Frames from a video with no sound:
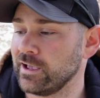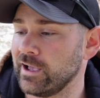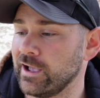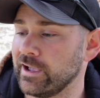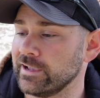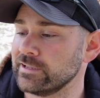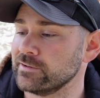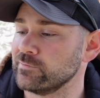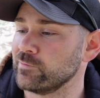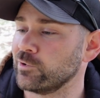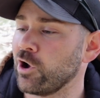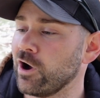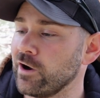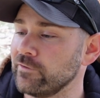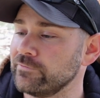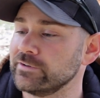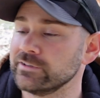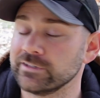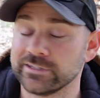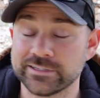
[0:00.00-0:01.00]
I can
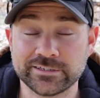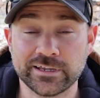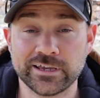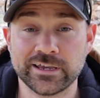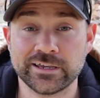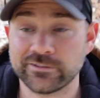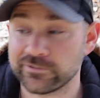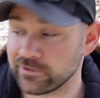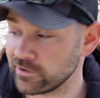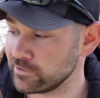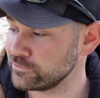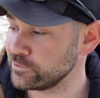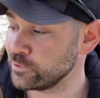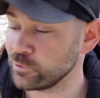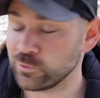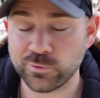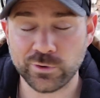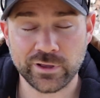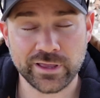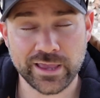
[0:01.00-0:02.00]
confidently say there are
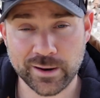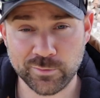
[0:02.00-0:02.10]
no